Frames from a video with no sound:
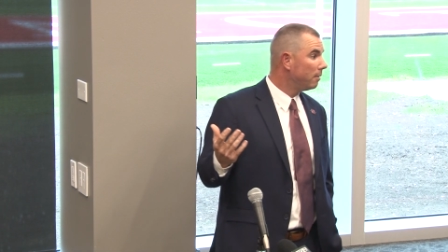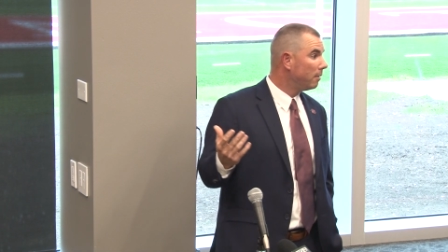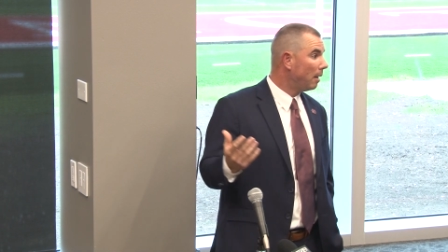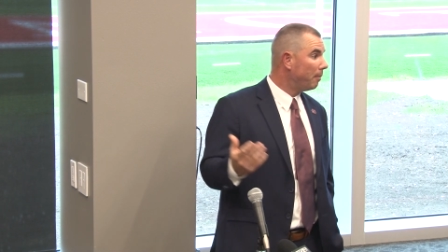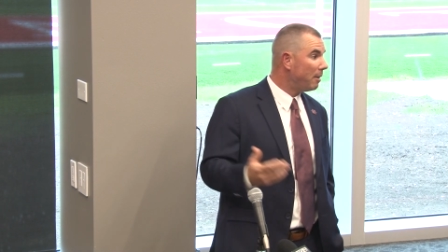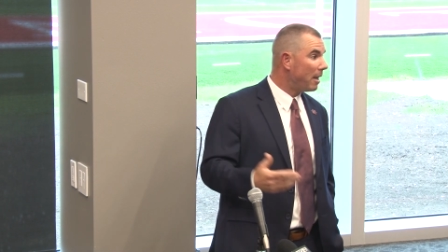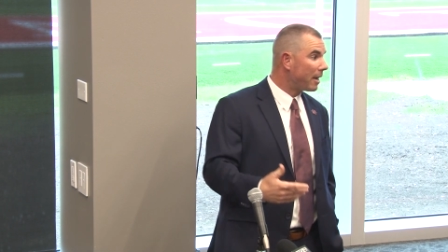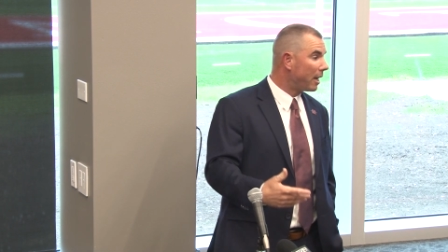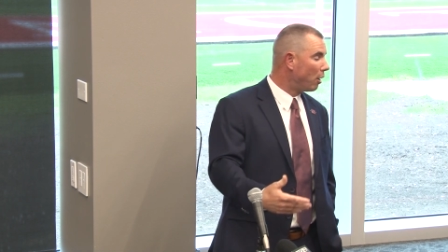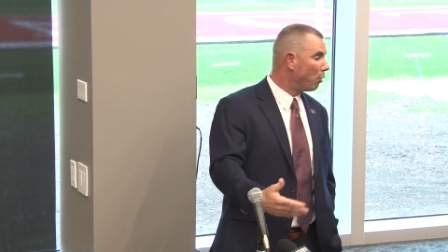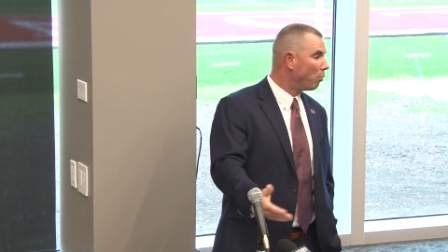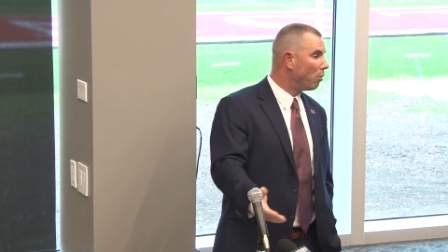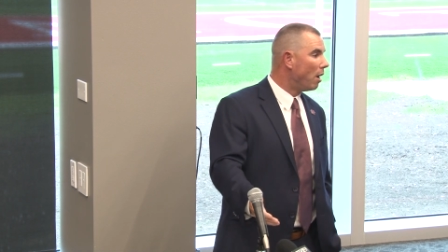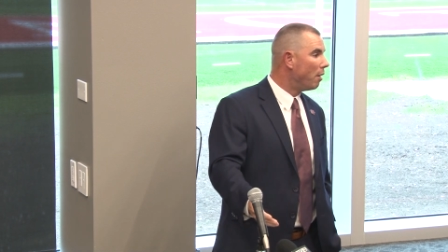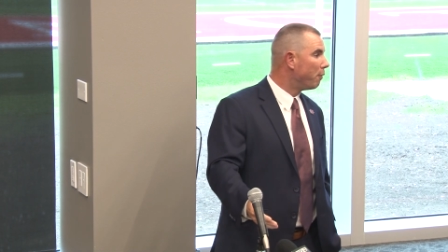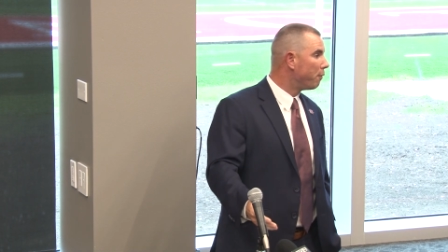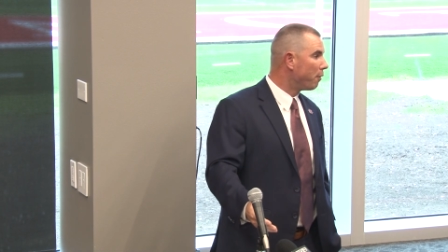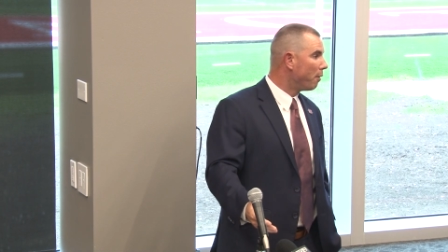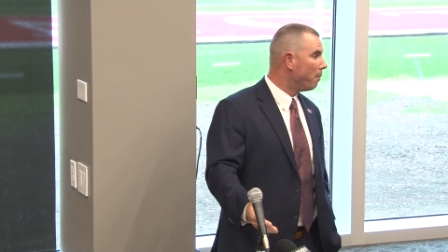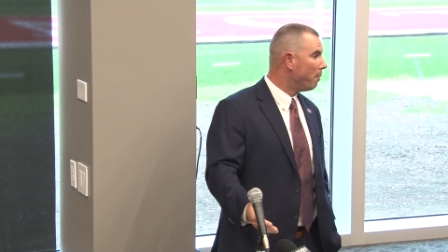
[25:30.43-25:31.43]
I'm not going to
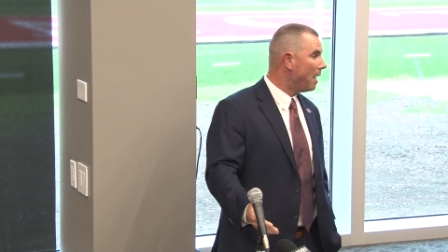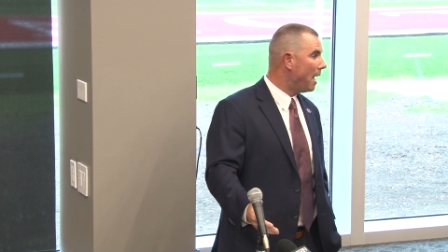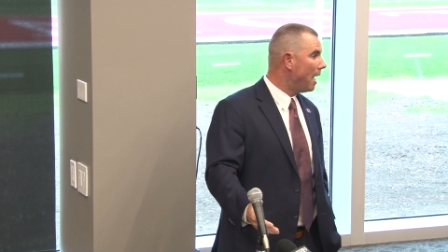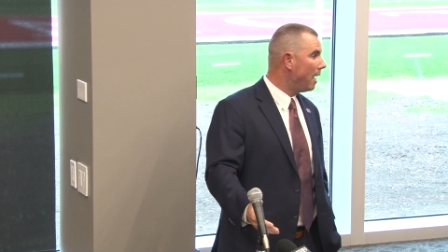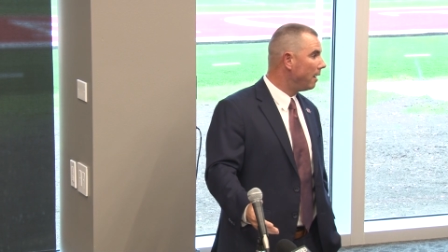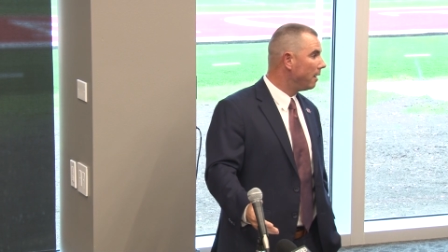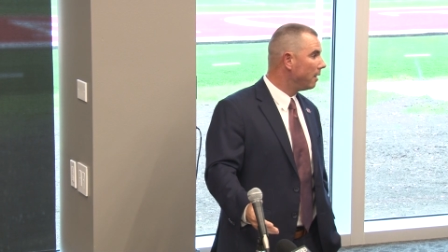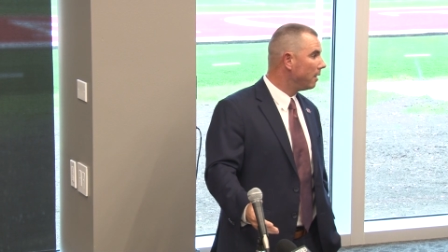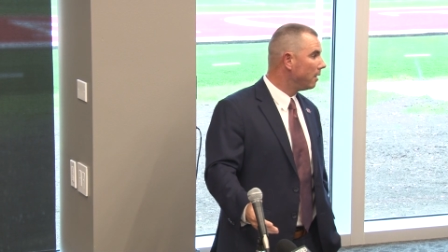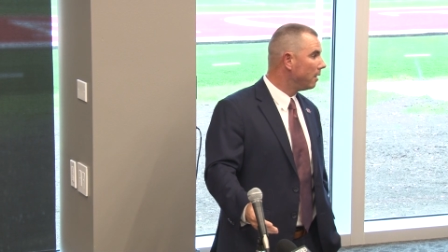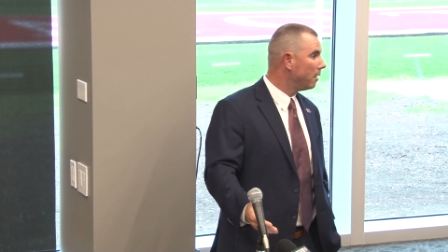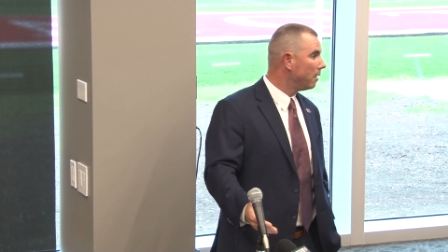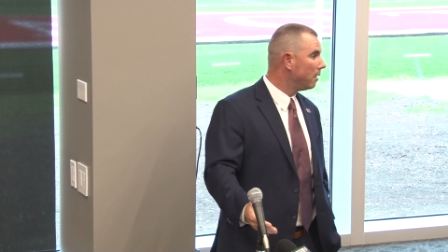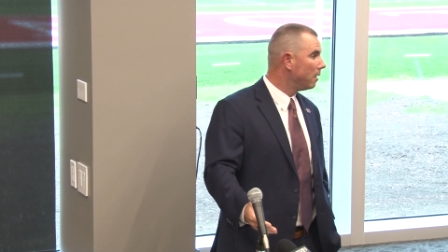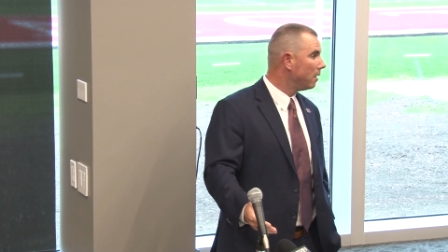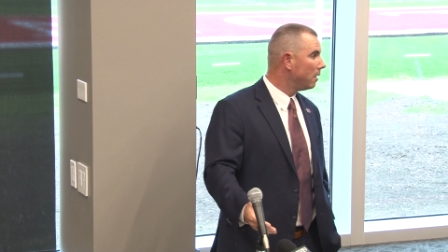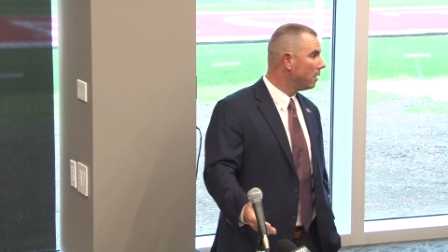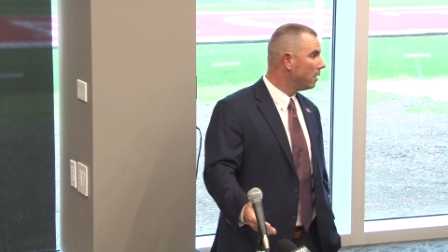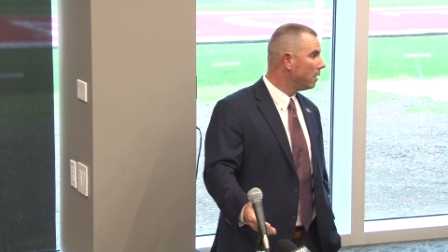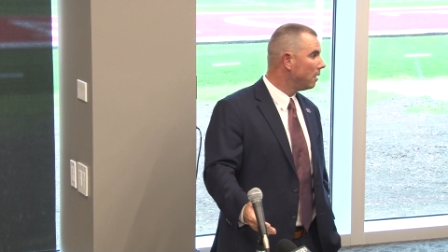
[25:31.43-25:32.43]
run from that
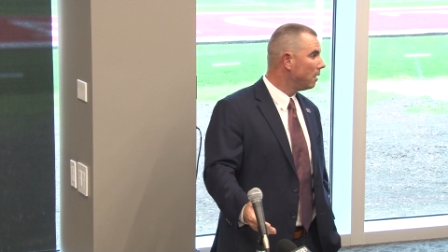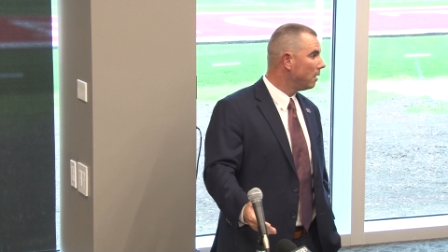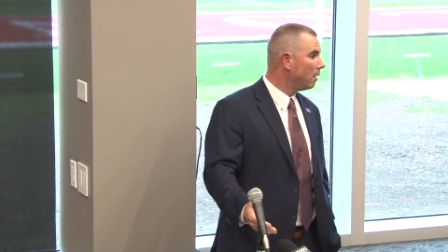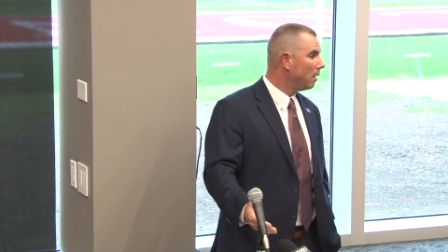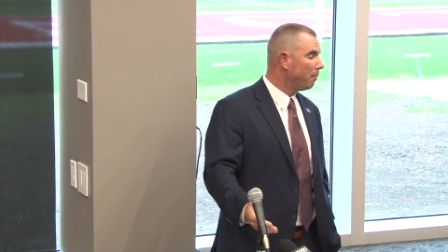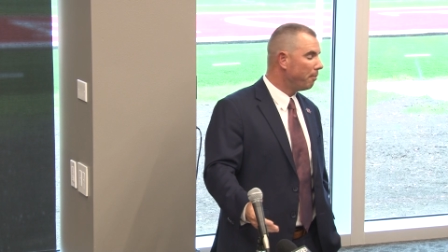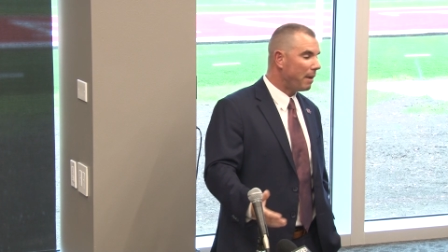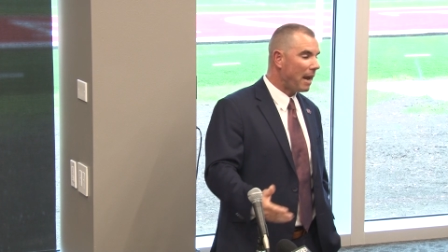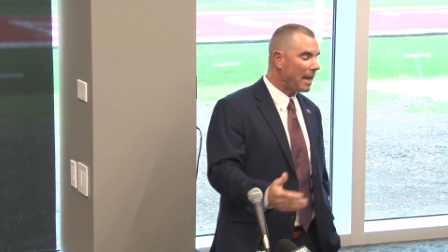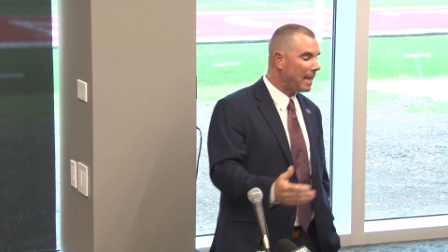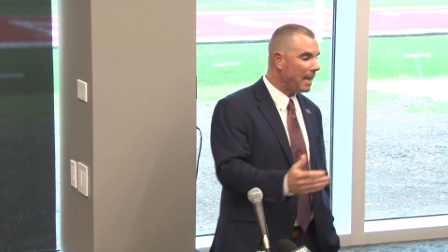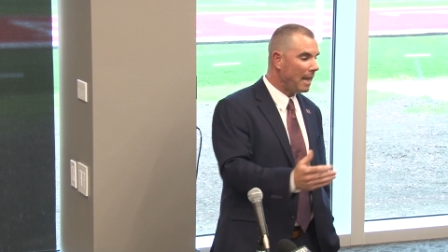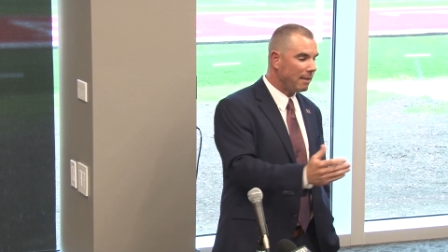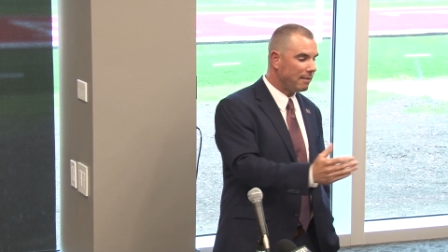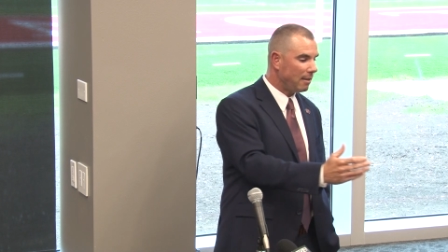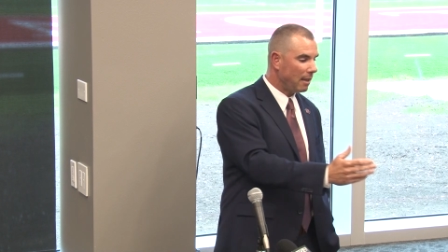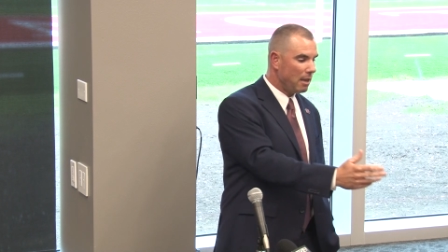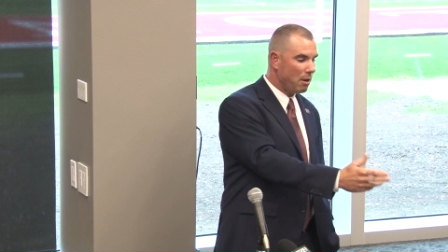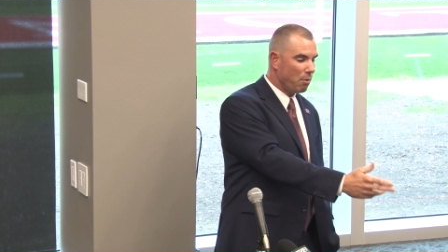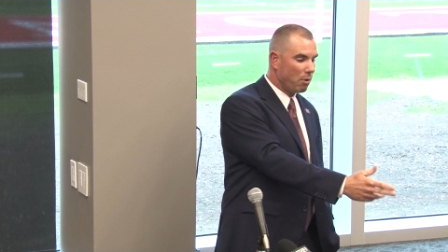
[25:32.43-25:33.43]
but I can't
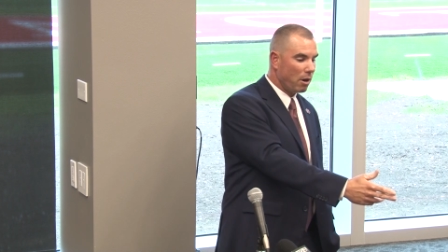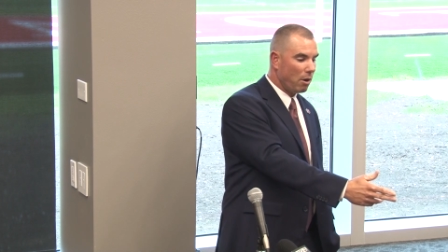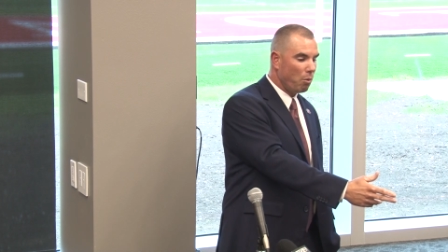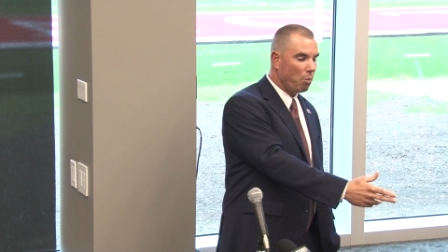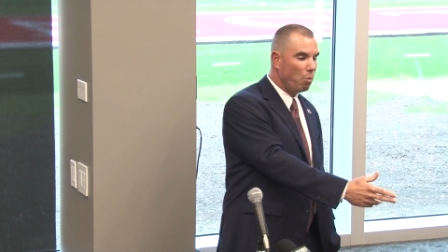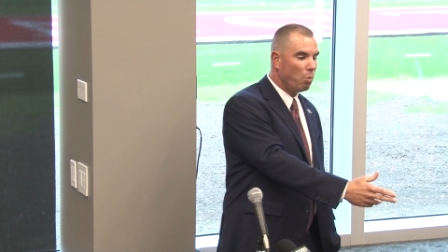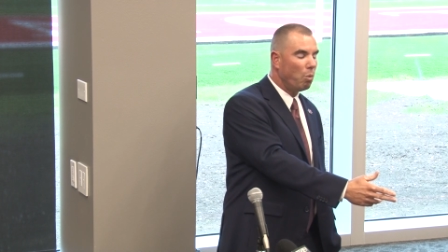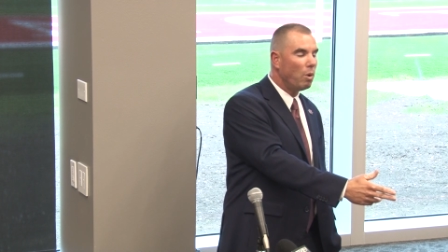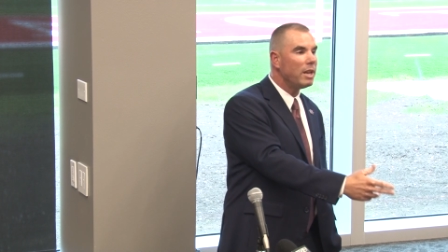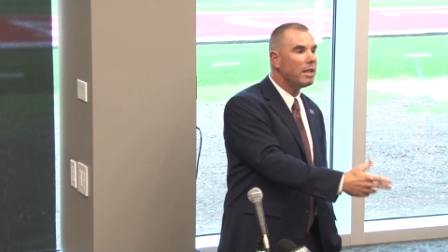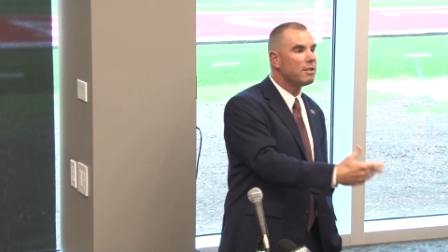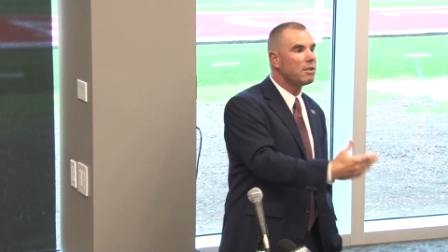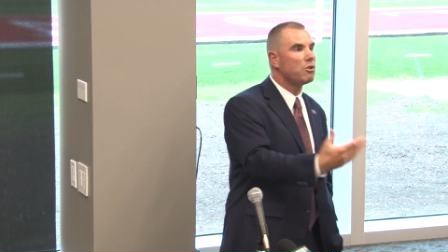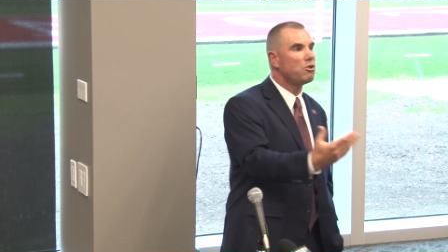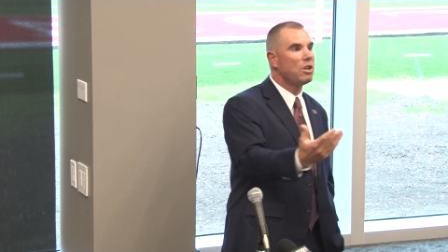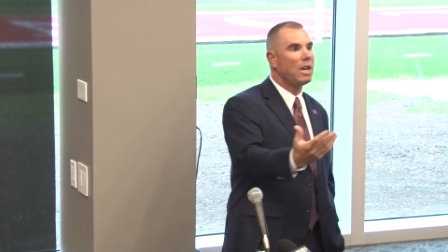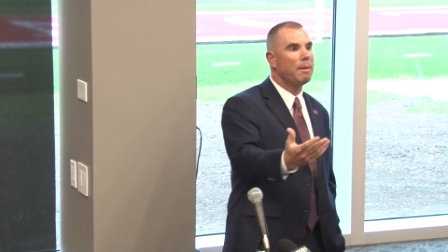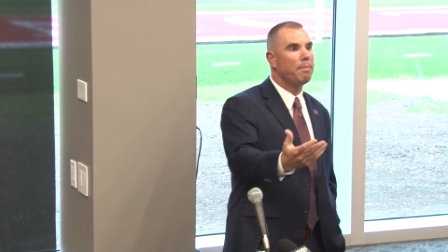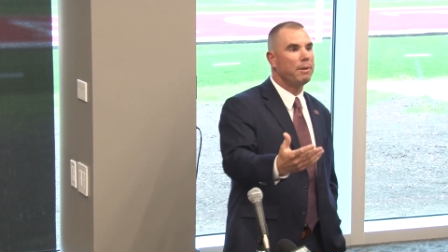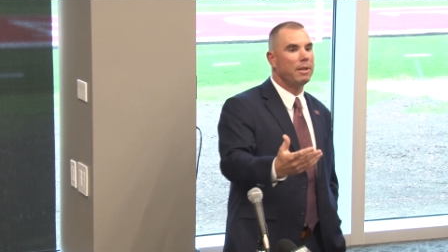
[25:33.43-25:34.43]
tell you what, what is a
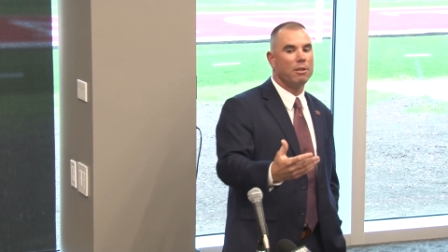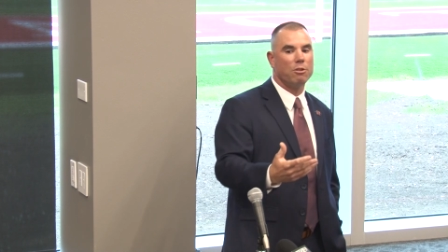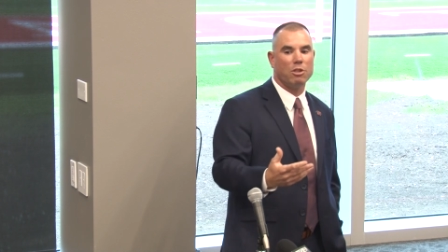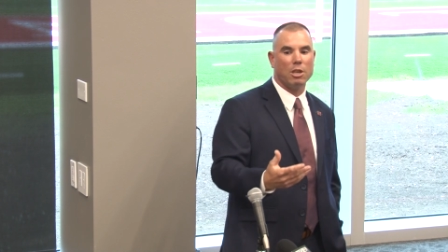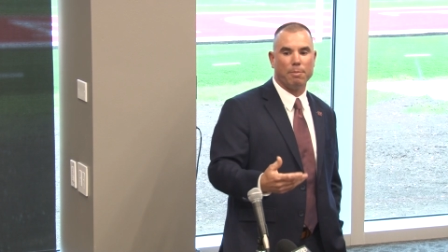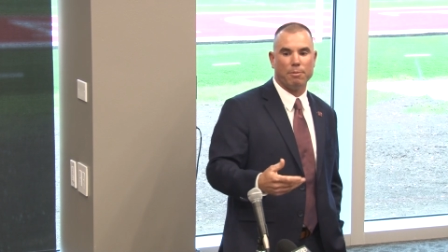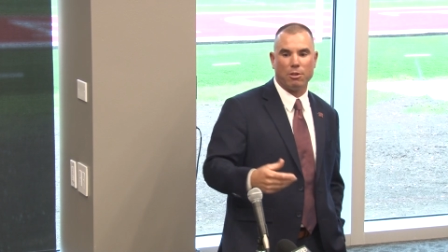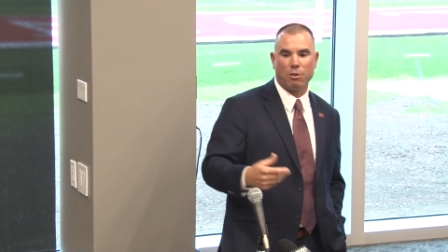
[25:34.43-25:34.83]
championship.